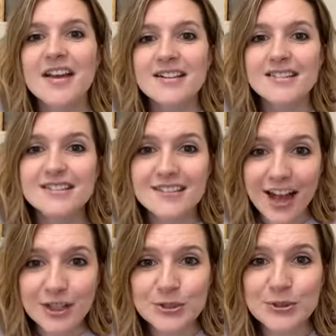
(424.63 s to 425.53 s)

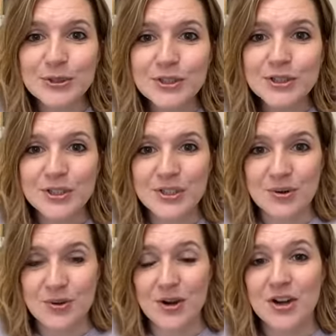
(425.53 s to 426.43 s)
Schedule
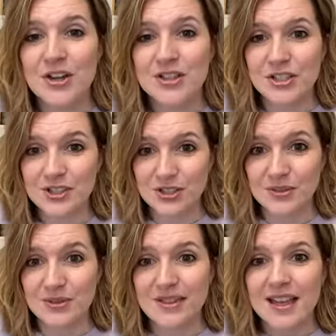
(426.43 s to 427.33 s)
your
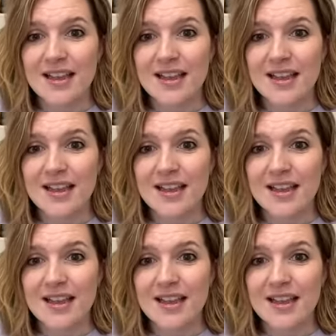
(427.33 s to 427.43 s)
to-dos.